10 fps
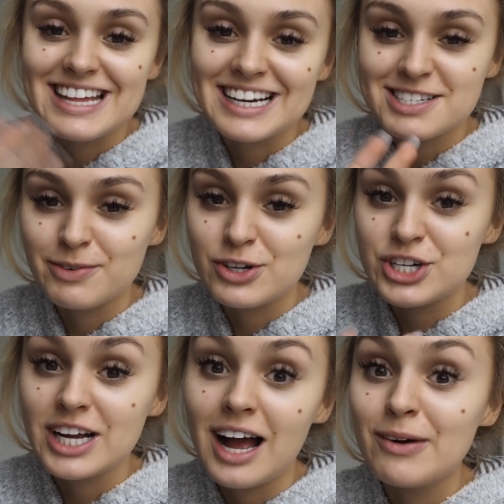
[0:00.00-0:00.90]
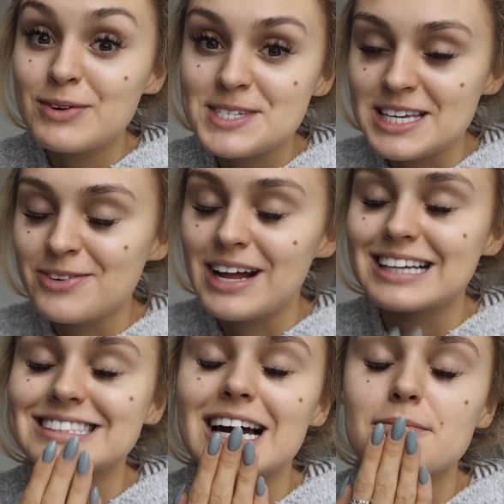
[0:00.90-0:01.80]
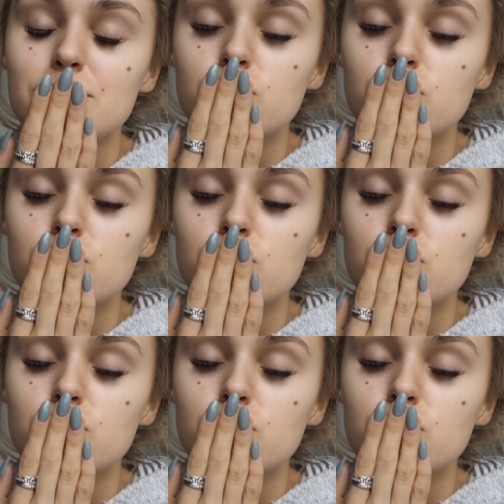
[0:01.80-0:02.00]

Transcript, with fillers: thanks for watching. I will see you all next time.